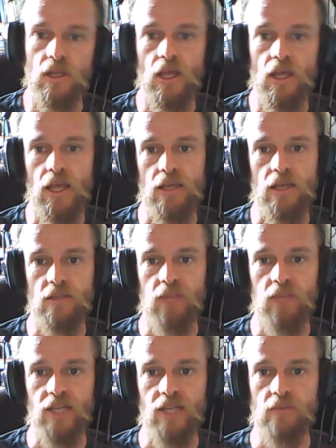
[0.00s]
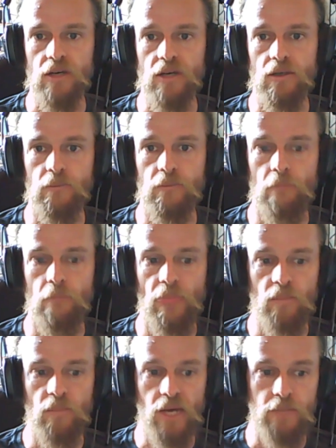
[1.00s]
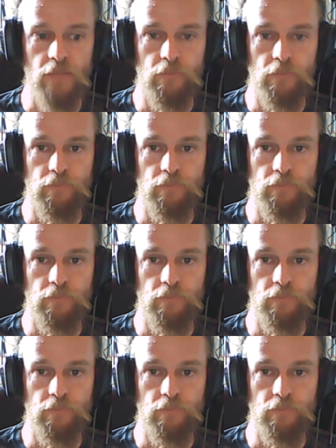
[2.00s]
and the Plague Bearer. But